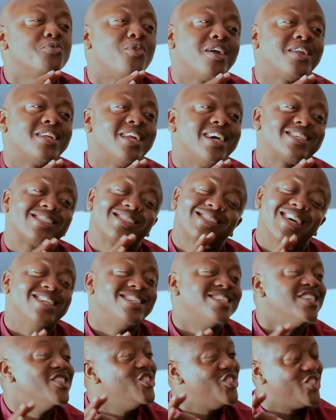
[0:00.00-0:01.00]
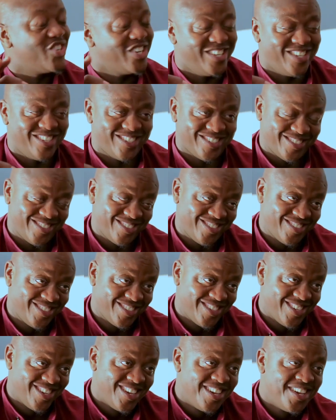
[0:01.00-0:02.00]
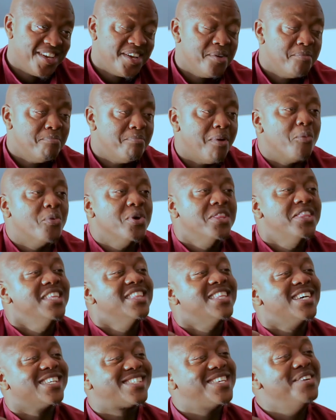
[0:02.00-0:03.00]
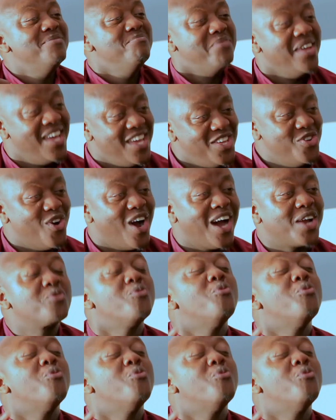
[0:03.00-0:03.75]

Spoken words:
one exciting journey. But within the same day, you had